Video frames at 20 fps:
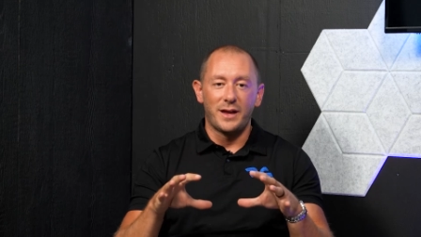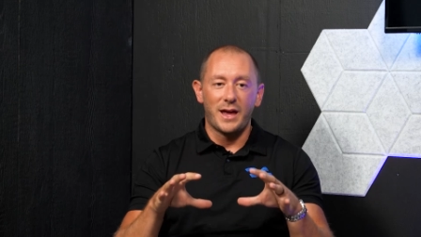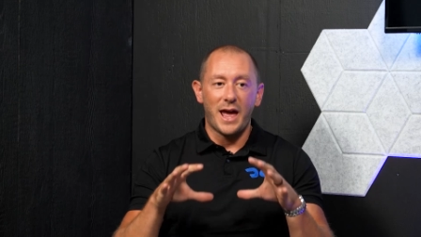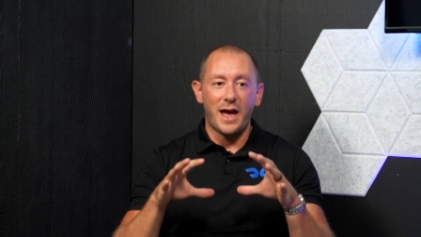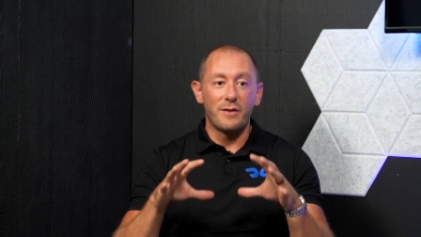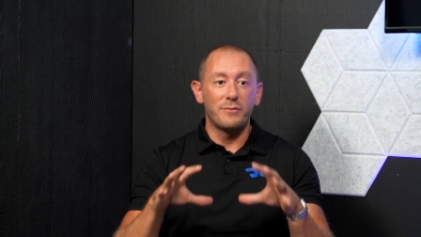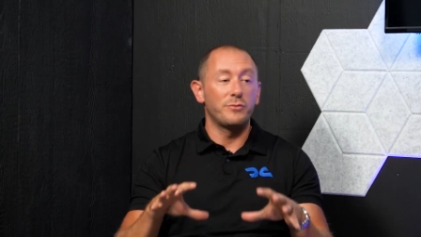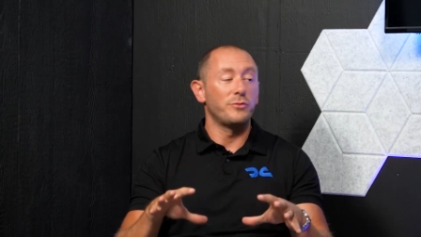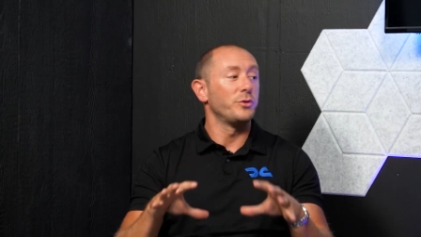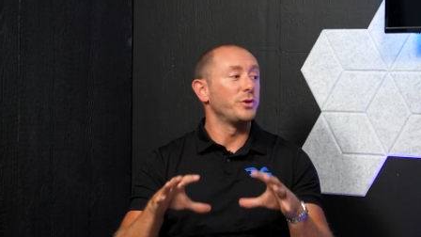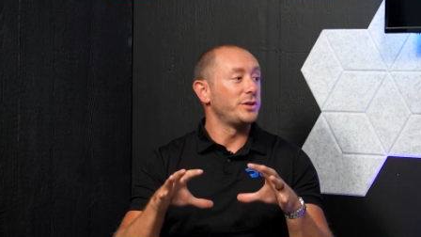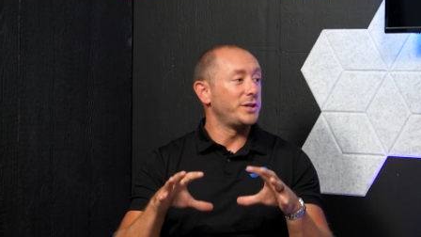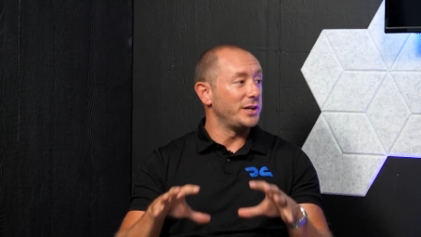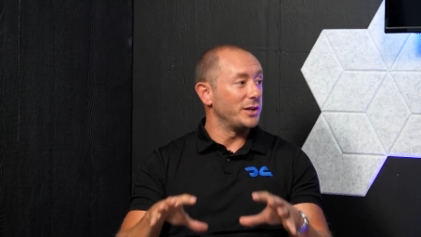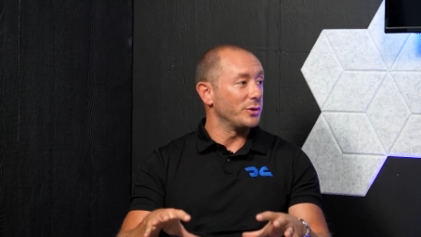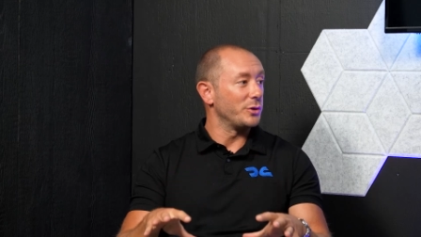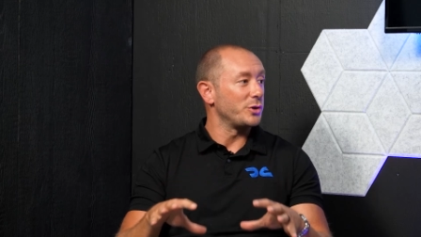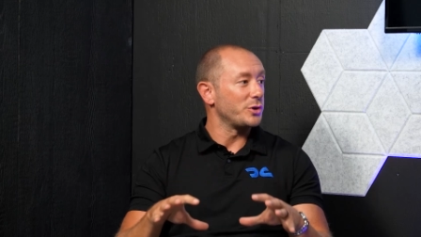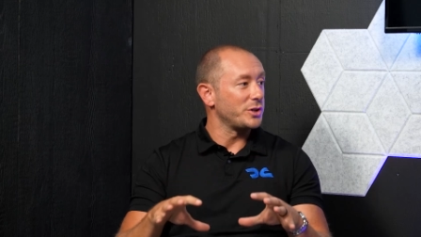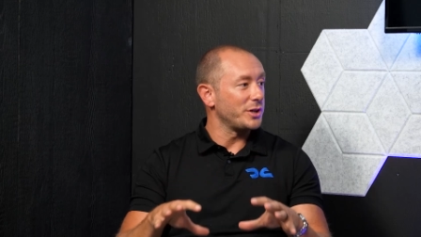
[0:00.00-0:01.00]
every
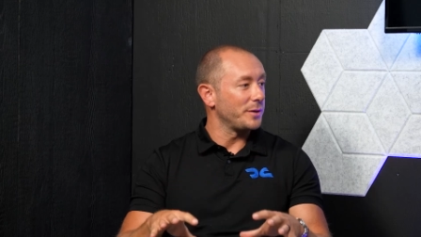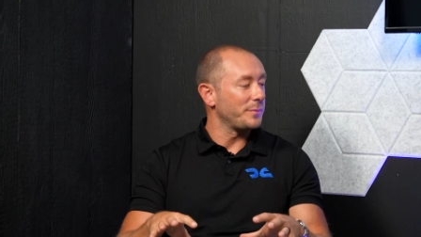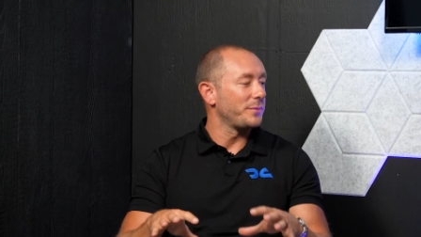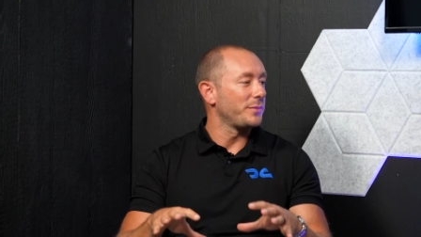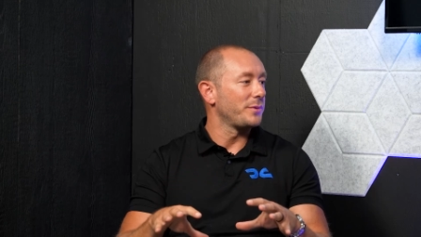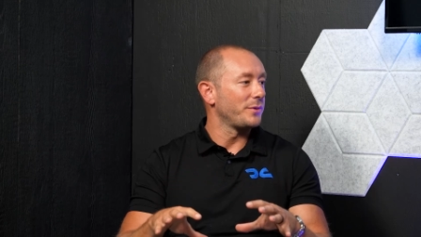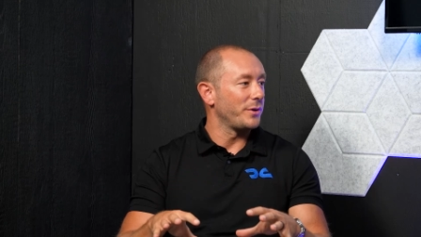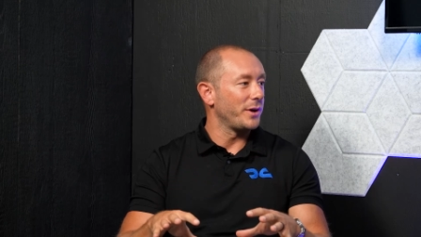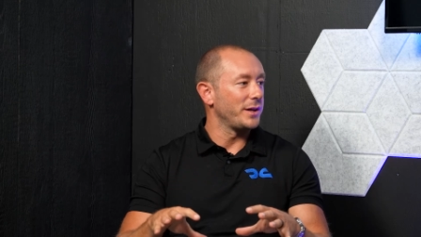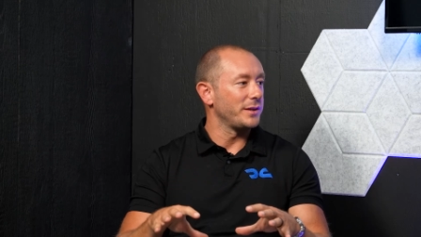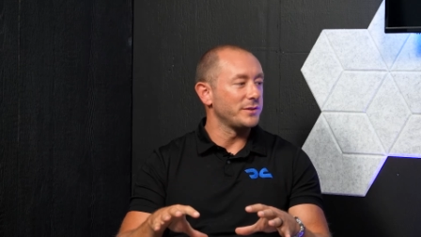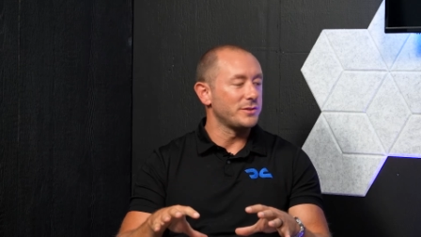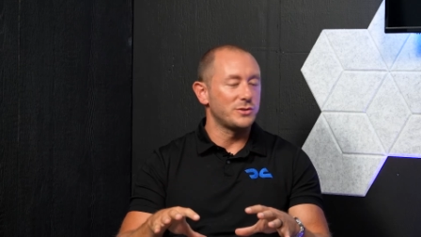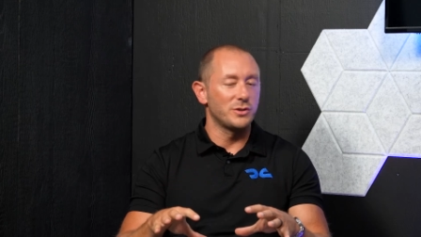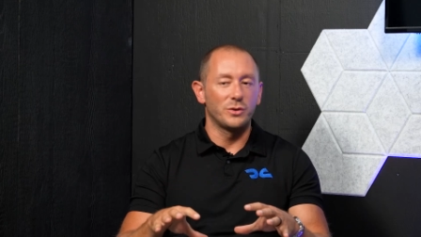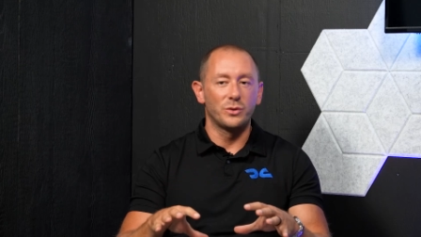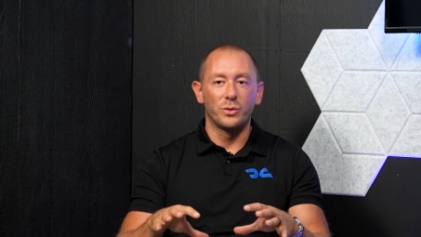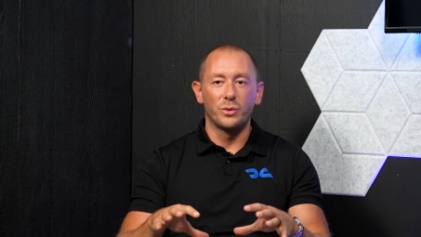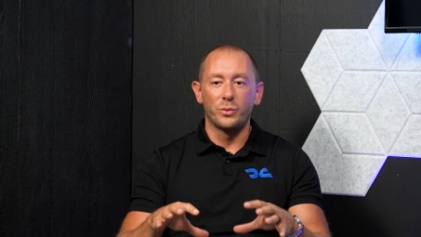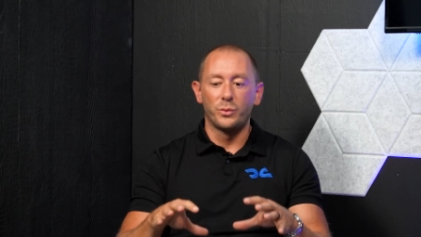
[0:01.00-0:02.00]
dealership, right?
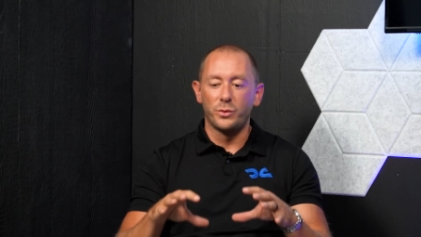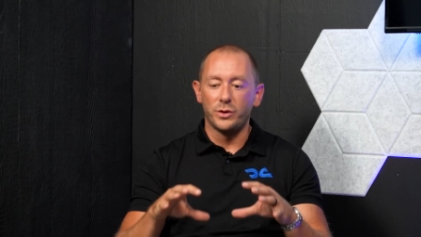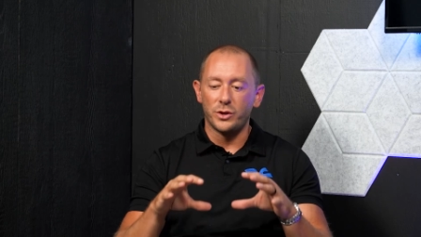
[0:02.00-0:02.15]
So,